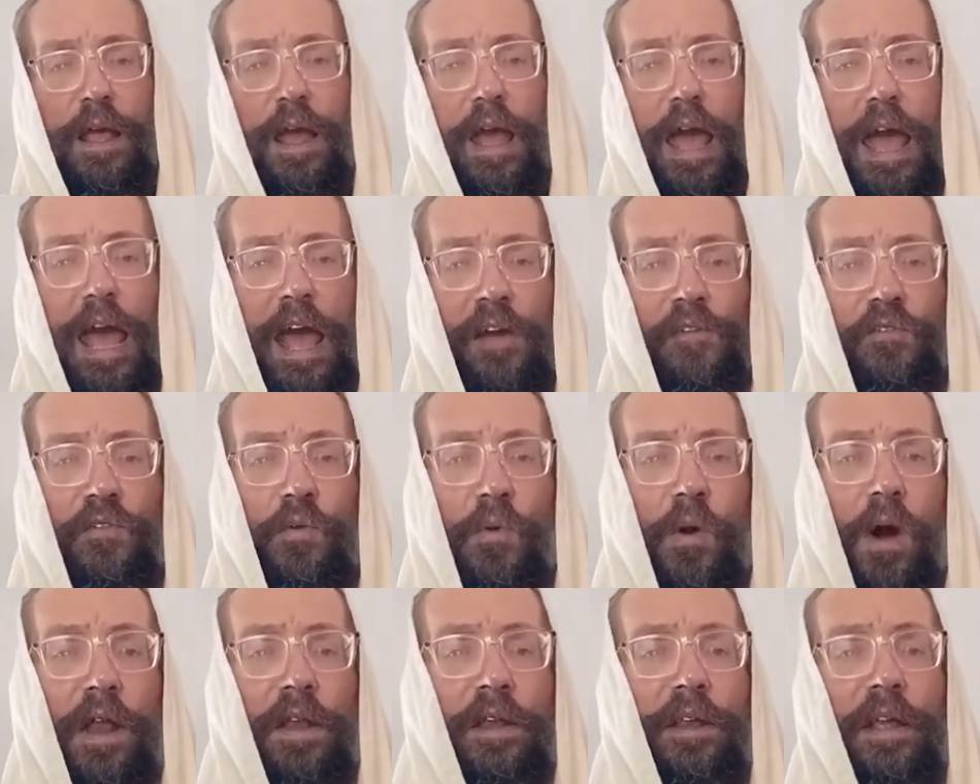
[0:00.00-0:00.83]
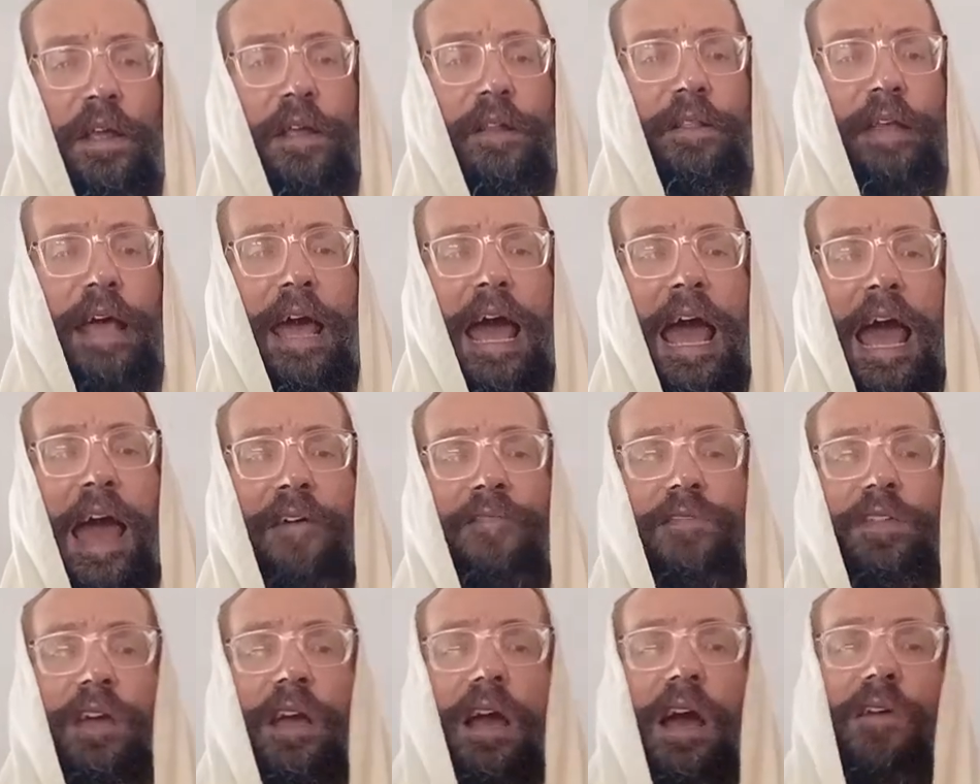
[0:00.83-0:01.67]
Everyone needs to have
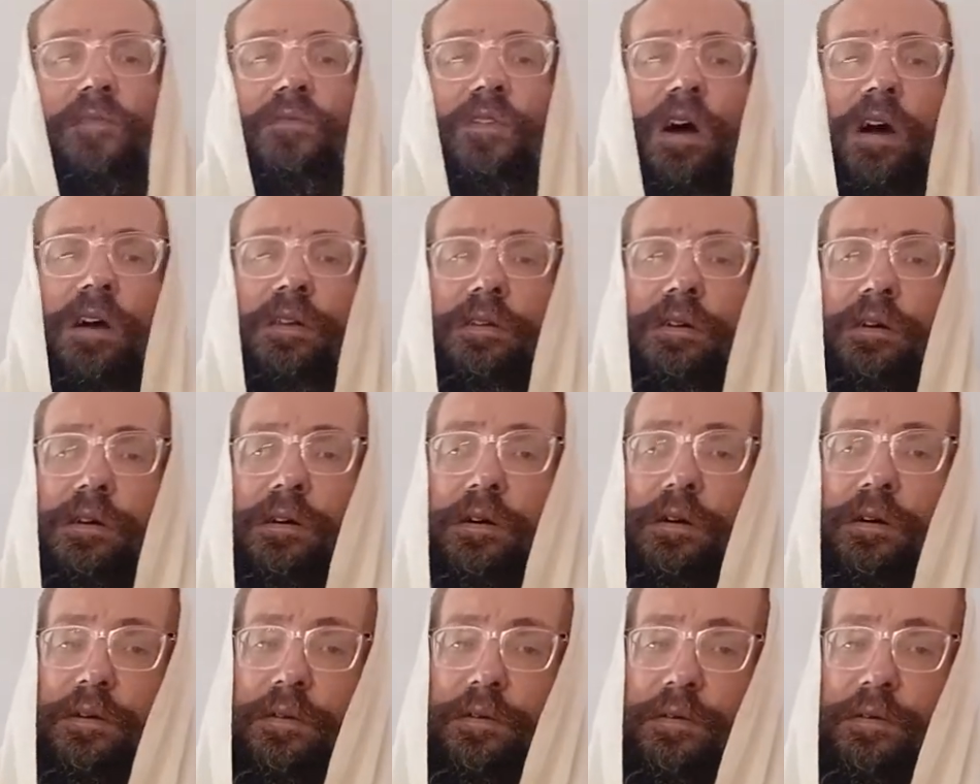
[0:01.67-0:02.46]
the kavanah.